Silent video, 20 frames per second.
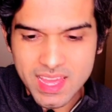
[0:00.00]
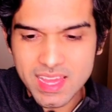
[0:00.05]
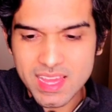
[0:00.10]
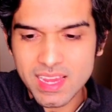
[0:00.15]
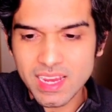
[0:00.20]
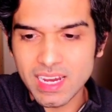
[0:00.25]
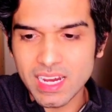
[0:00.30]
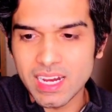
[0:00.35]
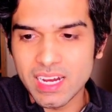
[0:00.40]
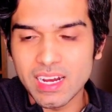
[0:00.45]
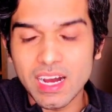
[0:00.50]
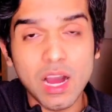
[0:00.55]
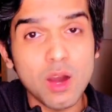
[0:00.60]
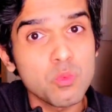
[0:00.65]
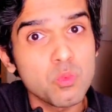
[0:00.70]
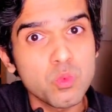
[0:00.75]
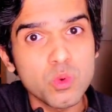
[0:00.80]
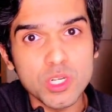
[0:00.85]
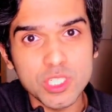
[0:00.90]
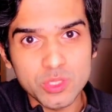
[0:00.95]

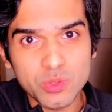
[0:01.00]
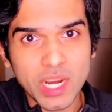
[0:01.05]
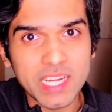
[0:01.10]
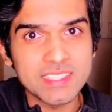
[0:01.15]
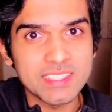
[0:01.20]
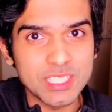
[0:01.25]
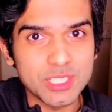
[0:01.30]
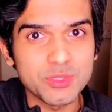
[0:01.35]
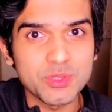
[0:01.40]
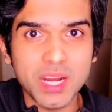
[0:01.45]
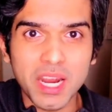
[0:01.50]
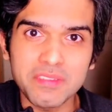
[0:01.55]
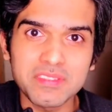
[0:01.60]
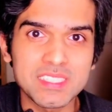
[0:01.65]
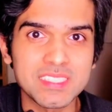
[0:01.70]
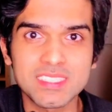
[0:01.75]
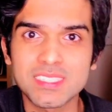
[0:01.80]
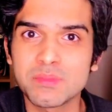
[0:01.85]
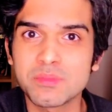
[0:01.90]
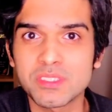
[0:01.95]
upward rising graphs
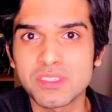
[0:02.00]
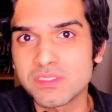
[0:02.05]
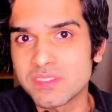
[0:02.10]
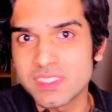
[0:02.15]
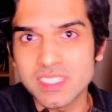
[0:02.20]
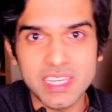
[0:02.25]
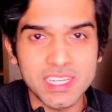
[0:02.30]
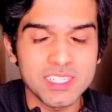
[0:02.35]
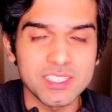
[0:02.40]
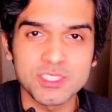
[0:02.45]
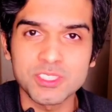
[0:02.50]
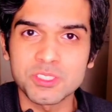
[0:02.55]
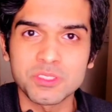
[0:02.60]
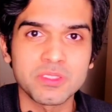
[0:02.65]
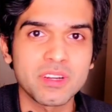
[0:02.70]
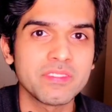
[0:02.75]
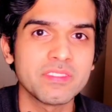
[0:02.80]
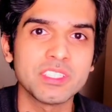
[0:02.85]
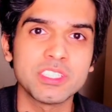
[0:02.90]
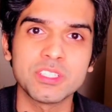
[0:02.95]
in terms of sales or
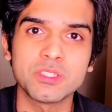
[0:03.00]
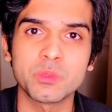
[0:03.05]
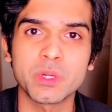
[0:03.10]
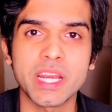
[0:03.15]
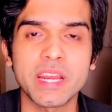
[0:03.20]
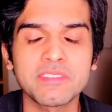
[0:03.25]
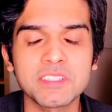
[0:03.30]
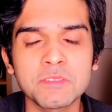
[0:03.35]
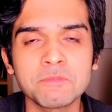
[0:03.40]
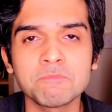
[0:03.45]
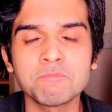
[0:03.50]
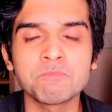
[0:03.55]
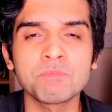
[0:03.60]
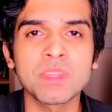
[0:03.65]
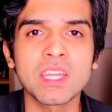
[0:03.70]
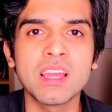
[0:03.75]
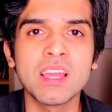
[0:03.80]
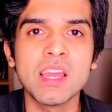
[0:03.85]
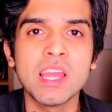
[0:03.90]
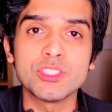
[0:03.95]
revenue or whatever,
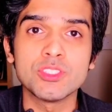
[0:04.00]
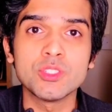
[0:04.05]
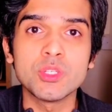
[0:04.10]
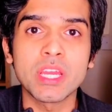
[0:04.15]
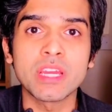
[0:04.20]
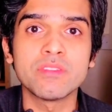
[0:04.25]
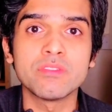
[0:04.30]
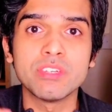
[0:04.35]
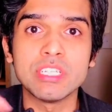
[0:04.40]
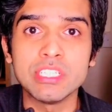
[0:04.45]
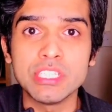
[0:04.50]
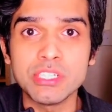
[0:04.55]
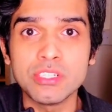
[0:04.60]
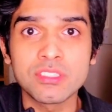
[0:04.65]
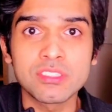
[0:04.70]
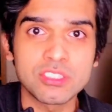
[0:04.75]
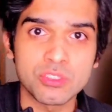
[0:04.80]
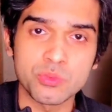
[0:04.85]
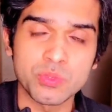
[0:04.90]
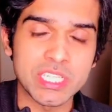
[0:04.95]
because you have
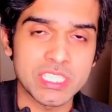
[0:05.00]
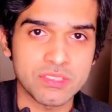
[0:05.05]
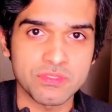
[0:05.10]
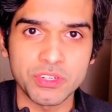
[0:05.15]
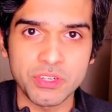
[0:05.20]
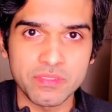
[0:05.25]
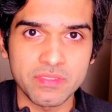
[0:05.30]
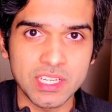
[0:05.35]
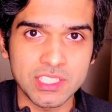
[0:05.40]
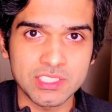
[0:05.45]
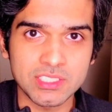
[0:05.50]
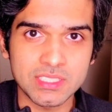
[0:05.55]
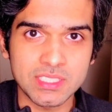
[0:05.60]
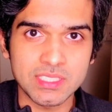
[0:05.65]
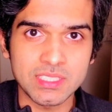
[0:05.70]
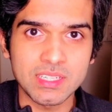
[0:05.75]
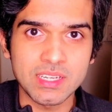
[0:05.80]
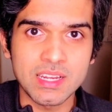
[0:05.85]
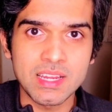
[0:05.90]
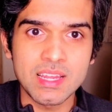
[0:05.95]
reduced the risk for your
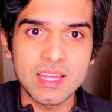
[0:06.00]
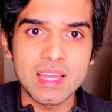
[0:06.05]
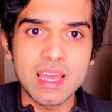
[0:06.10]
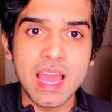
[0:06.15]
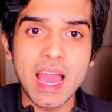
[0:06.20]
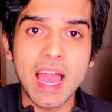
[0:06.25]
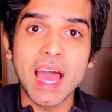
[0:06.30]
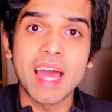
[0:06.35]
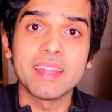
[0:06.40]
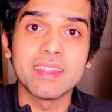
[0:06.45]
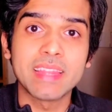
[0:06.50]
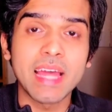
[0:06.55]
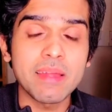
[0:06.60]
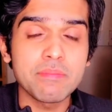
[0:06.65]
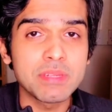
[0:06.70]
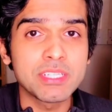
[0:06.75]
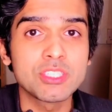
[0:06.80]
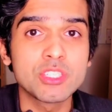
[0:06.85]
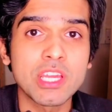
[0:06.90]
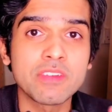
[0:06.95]
venture. And that
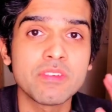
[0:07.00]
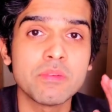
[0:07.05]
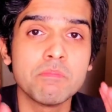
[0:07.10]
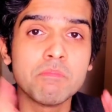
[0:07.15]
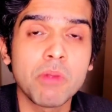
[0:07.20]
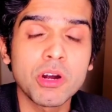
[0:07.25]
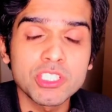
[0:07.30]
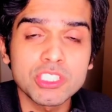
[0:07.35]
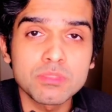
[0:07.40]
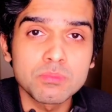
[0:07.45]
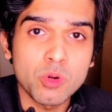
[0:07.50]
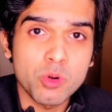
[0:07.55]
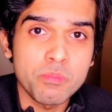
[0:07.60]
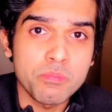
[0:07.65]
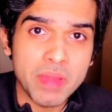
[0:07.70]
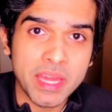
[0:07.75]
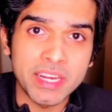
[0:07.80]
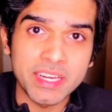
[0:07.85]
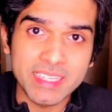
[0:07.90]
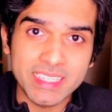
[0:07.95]
means you have a much more
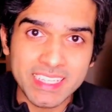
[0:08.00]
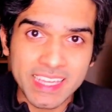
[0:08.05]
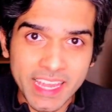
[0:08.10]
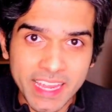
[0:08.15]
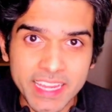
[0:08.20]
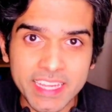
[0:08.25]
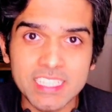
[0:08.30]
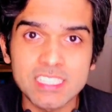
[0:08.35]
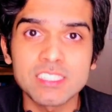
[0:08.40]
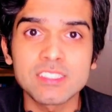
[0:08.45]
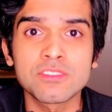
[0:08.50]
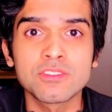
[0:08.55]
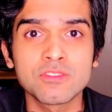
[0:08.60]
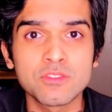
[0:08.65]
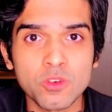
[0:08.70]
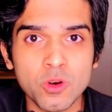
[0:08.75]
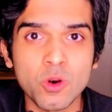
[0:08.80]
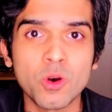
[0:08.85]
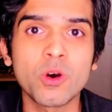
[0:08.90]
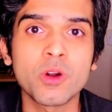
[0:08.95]
better case
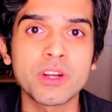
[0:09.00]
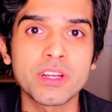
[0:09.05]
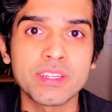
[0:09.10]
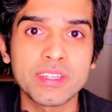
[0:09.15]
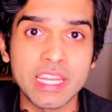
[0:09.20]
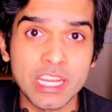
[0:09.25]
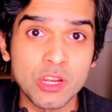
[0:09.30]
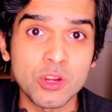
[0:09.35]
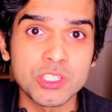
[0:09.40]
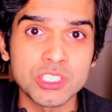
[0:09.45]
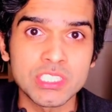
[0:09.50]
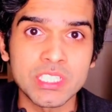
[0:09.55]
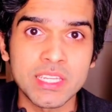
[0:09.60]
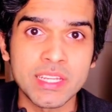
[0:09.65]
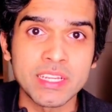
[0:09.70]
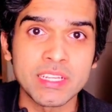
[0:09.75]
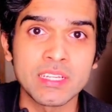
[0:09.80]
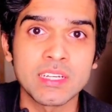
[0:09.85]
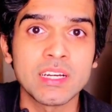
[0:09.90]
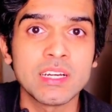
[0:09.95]
for
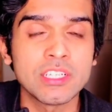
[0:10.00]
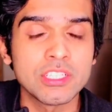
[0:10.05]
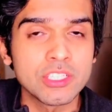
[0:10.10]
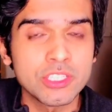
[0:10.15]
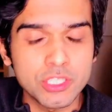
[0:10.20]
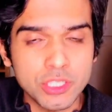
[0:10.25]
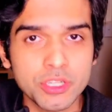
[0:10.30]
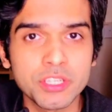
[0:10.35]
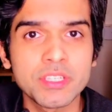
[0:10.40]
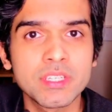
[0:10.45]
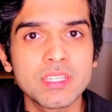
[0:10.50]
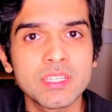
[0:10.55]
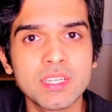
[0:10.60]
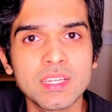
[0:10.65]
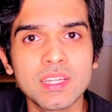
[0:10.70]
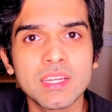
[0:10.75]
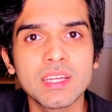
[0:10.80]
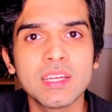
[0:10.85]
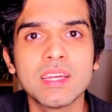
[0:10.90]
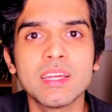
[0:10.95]
negotiating a good
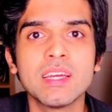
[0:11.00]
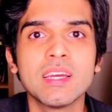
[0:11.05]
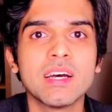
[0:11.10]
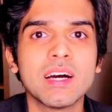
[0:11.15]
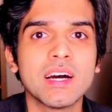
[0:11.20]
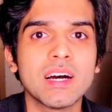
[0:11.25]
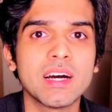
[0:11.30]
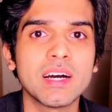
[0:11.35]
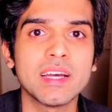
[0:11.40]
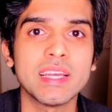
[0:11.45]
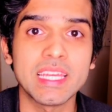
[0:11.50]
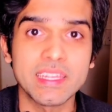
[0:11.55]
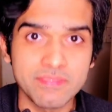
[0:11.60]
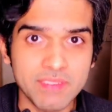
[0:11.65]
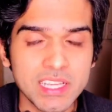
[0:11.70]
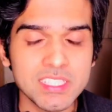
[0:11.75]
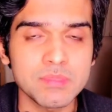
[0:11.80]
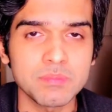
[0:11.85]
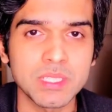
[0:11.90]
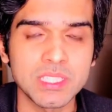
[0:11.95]

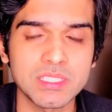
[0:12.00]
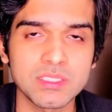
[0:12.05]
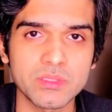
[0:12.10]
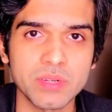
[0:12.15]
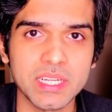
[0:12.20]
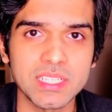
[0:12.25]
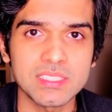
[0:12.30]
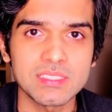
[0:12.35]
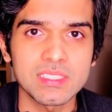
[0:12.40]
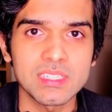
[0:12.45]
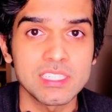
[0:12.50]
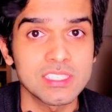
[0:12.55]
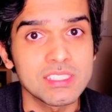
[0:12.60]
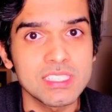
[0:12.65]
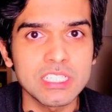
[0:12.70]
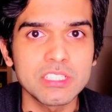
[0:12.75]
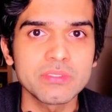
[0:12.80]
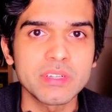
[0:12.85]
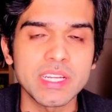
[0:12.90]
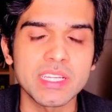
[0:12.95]
investment raise, a
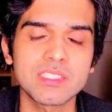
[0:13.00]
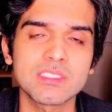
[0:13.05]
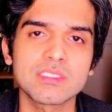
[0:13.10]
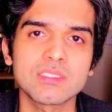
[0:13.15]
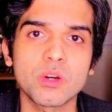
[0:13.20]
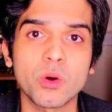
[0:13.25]
seed raise.